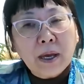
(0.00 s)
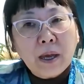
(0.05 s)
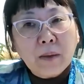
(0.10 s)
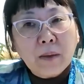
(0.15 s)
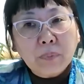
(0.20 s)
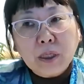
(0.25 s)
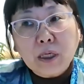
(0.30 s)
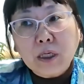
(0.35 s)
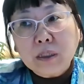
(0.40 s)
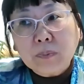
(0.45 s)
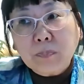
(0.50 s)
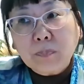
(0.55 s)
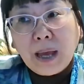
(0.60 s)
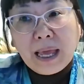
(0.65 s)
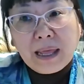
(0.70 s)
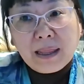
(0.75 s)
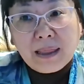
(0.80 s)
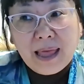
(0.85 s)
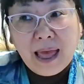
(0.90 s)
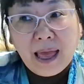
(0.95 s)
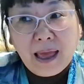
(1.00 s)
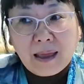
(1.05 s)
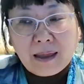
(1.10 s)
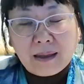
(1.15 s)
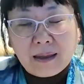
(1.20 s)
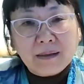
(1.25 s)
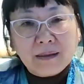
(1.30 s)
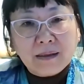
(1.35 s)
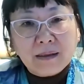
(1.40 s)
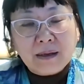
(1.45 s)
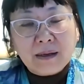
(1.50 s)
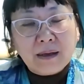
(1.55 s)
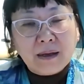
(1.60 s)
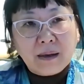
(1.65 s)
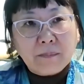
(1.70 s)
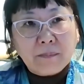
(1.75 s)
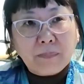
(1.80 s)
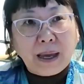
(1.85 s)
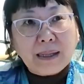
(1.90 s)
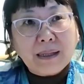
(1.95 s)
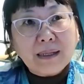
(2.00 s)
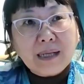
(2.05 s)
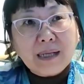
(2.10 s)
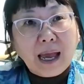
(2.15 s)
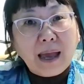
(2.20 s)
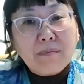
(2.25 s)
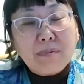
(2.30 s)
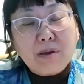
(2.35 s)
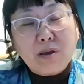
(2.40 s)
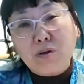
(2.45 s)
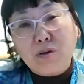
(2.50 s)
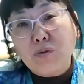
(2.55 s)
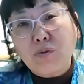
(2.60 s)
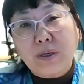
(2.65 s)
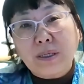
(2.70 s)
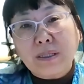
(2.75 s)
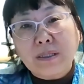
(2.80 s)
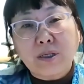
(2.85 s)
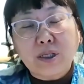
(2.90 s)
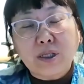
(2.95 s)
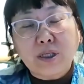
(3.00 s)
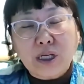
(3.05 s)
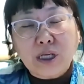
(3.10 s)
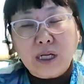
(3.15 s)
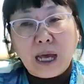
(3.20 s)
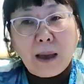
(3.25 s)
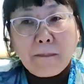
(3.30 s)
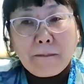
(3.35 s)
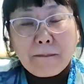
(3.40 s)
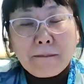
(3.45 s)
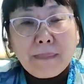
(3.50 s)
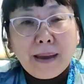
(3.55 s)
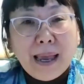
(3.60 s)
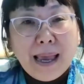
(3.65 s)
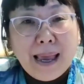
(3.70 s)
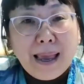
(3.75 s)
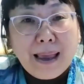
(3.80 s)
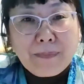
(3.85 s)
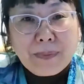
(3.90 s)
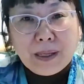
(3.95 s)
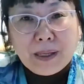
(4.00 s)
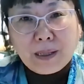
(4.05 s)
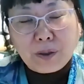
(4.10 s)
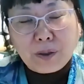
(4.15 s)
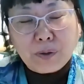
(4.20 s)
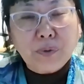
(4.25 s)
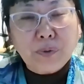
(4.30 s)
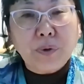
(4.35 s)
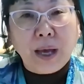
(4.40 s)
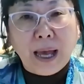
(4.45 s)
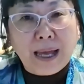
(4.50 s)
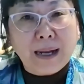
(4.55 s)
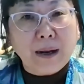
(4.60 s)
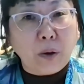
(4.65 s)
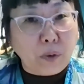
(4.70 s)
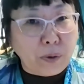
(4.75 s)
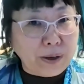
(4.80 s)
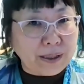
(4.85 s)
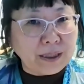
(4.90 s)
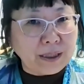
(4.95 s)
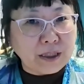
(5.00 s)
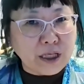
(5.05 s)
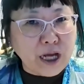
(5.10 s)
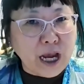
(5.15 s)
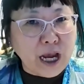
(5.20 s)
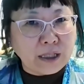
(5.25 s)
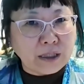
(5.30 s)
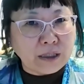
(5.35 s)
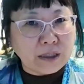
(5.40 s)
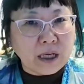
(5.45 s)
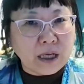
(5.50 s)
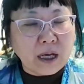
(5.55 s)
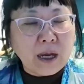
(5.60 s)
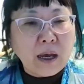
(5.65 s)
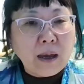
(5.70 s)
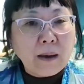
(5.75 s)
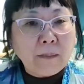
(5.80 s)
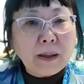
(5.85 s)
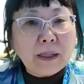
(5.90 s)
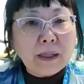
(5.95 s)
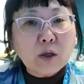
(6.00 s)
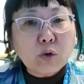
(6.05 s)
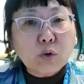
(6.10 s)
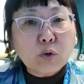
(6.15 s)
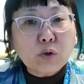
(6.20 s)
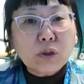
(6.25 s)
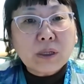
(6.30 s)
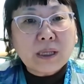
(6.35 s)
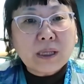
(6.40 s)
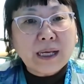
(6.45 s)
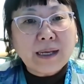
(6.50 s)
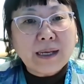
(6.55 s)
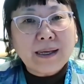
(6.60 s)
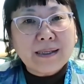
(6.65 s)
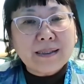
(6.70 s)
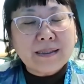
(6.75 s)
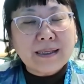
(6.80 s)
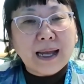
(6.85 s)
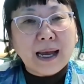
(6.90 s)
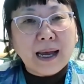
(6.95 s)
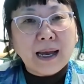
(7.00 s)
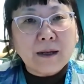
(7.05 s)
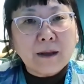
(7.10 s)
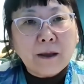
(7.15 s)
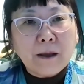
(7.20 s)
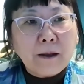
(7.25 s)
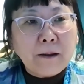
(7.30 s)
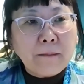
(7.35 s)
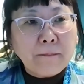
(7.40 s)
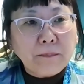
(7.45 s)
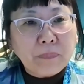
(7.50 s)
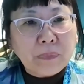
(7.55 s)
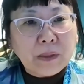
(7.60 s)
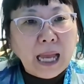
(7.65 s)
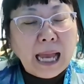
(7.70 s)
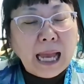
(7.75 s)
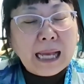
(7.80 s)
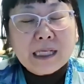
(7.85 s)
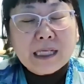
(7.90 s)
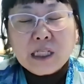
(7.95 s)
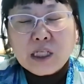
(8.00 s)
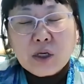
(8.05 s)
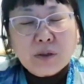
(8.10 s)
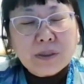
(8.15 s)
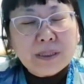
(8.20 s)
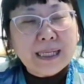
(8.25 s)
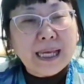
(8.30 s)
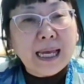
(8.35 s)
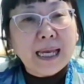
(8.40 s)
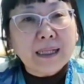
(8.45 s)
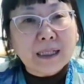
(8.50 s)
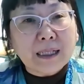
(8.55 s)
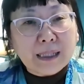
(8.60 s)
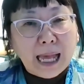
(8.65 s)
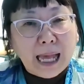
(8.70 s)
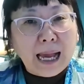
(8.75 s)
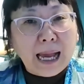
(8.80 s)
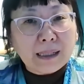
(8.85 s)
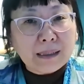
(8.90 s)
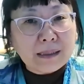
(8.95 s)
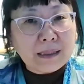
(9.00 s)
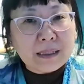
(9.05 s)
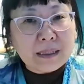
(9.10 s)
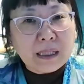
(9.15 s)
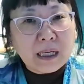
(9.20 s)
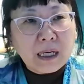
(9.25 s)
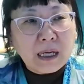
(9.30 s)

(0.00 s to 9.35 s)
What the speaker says: Because by the time you research it up, maybe the rule had already changed. But the good thing is that I still say the tax